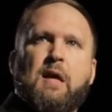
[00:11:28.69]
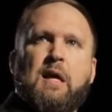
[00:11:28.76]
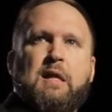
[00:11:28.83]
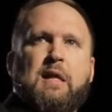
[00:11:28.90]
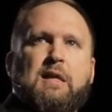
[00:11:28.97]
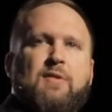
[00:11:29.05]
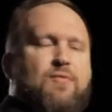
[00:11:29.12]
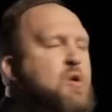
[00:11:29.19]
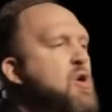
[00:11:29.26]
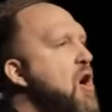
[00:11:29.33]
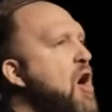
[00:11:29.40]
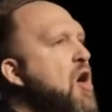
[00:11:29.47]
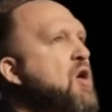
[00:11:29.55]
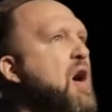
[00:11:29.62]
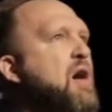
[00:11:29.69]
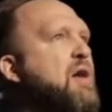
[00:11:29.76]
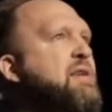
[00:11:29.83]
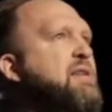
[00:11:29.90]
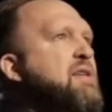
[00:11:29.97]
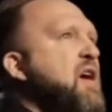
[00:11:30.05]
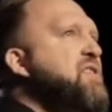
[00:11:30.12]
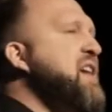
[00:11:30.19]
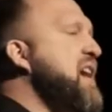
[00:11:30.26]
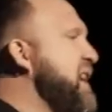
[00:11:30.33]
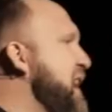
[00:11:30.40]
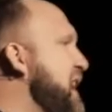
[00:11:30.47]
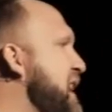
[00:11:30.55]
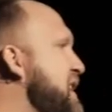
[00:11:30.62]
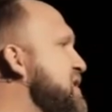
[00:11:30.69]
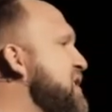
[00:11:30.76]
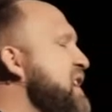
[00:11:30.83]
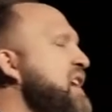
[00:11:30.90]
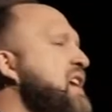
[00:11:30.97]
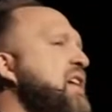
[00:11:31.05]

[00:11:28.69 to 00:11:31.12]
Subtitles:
Like, if we were all honest in our day and age, if